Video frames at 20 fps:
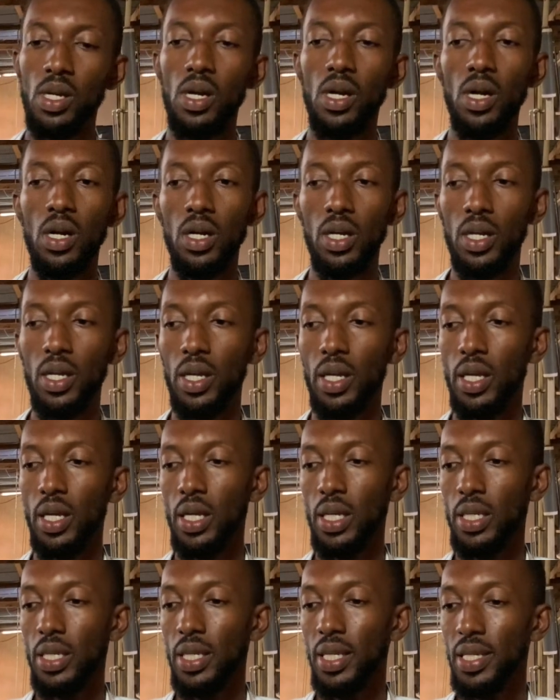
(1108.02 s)
Okay,
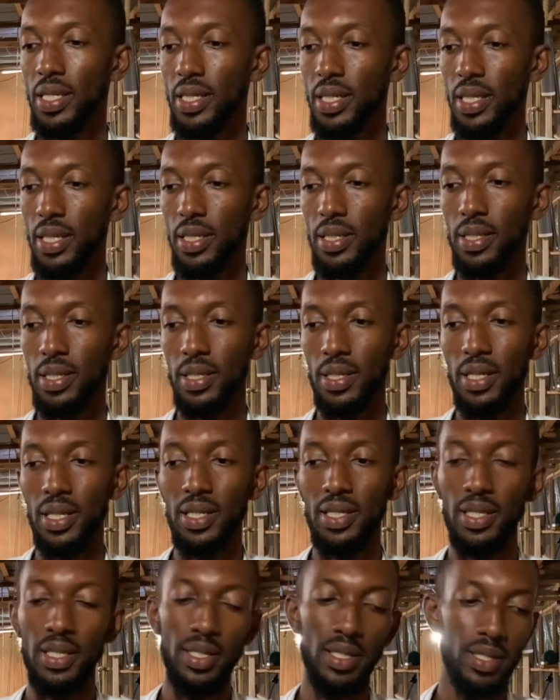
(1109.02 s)
this
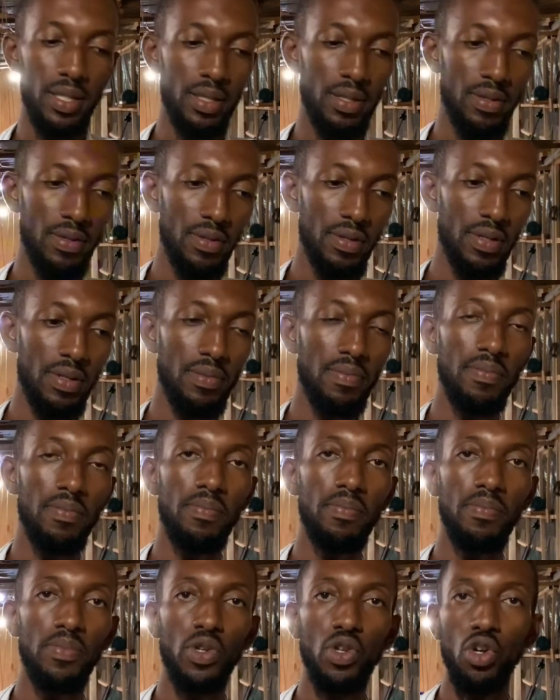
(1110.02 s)
is
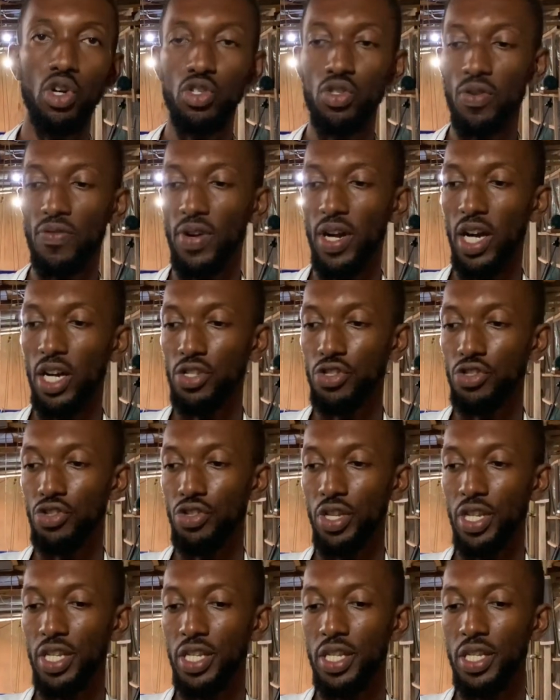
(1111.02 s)
because of our
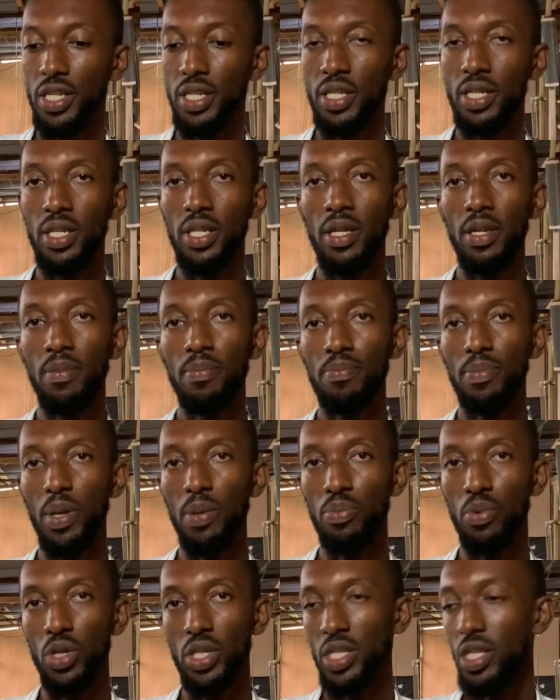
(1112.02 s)
training
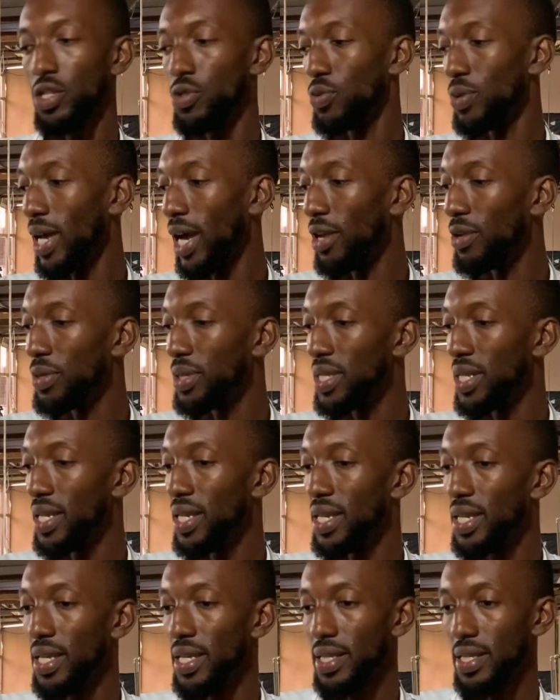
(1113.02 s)
purposes. We are using
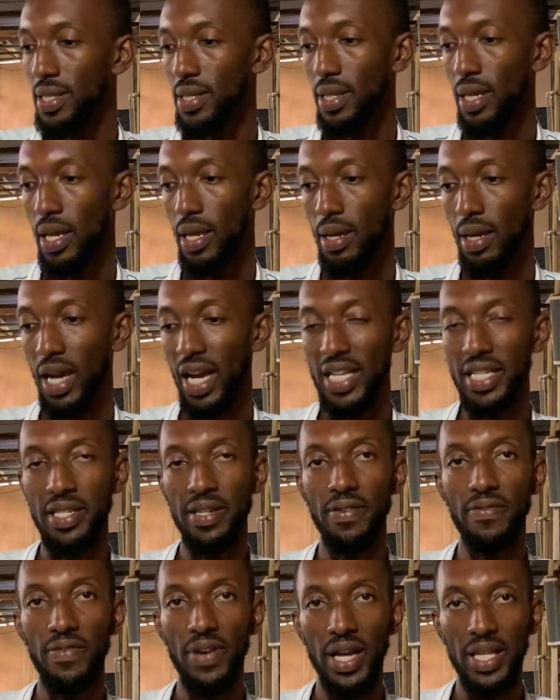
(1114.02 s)
these
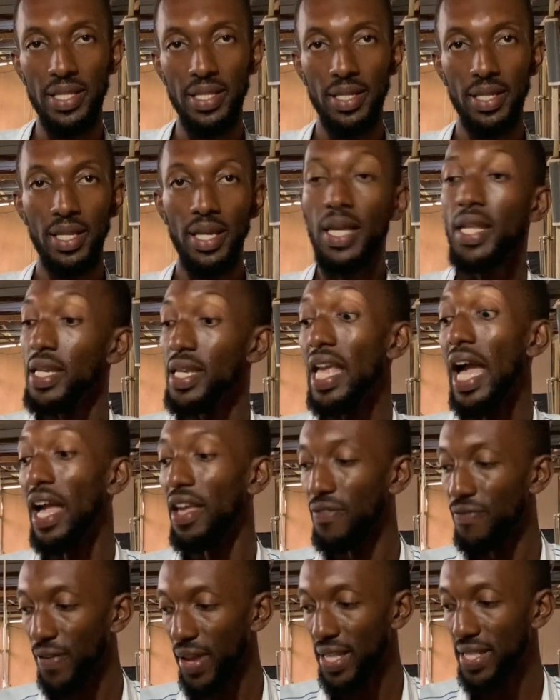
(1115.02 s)
hatching vats. They are
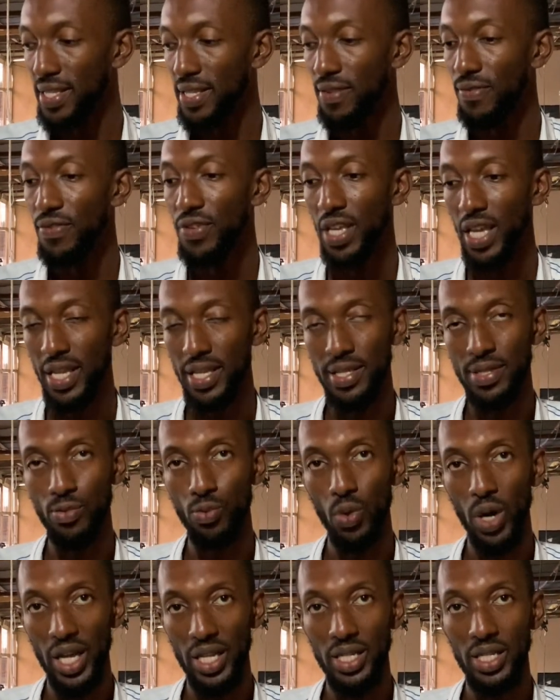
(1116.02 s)
effective, yes,
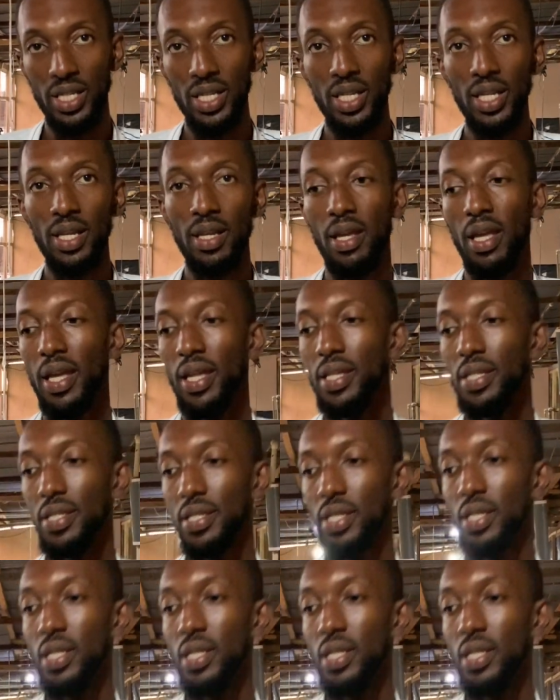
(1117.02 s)
one, and